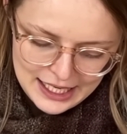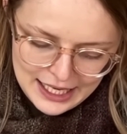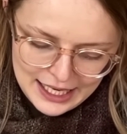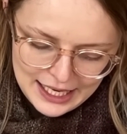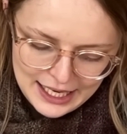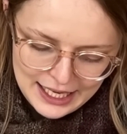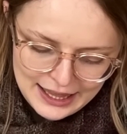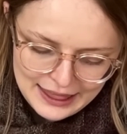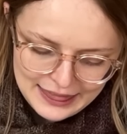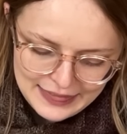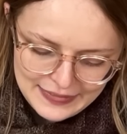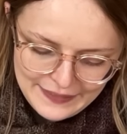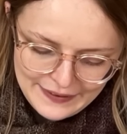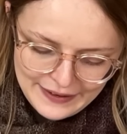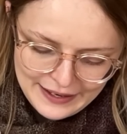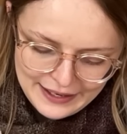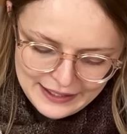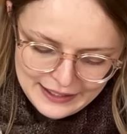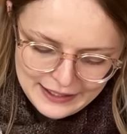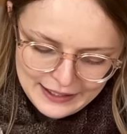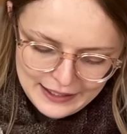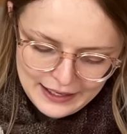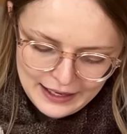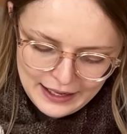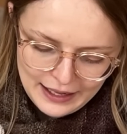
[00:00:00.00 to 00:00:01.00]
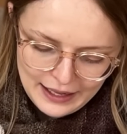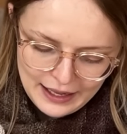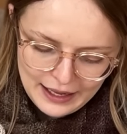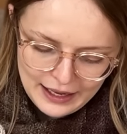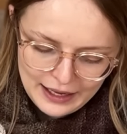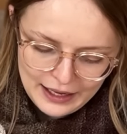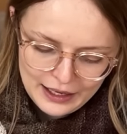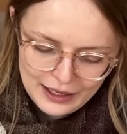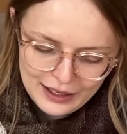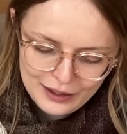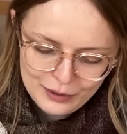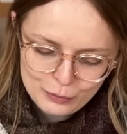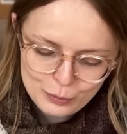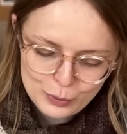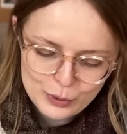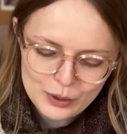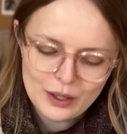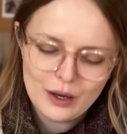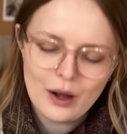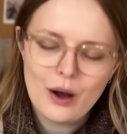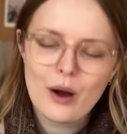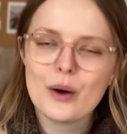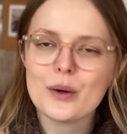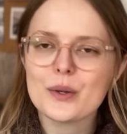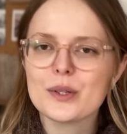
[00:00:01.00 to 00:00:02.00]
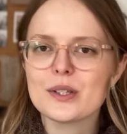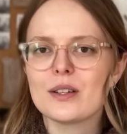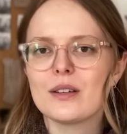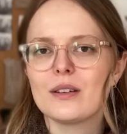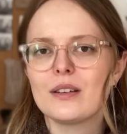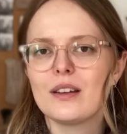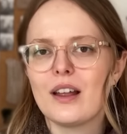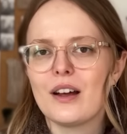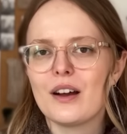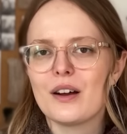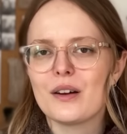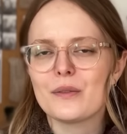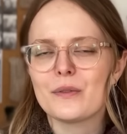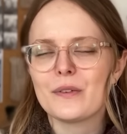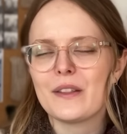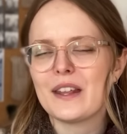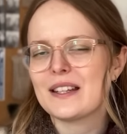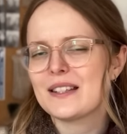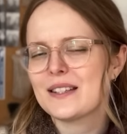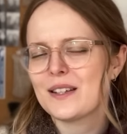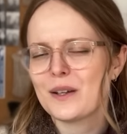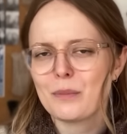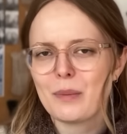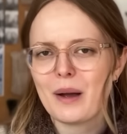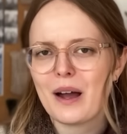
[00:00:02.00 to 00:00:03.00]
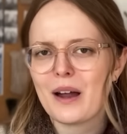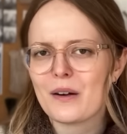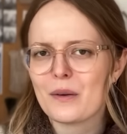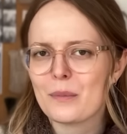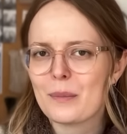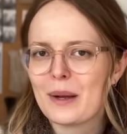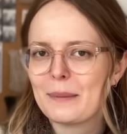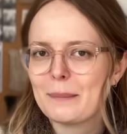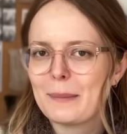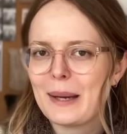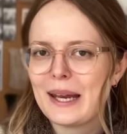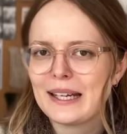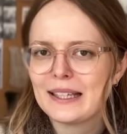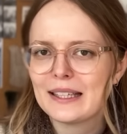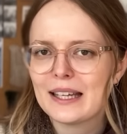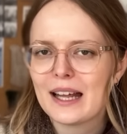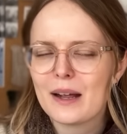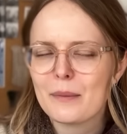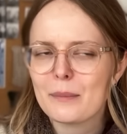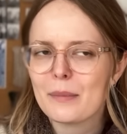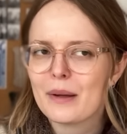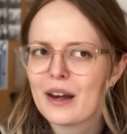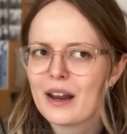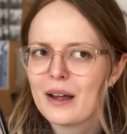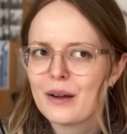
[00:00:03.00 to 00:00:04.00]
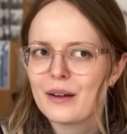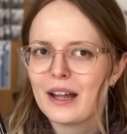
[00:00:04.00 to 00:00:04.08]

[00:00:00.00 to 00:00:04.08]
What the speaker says: And then I would also love, that's not part of my make 9, but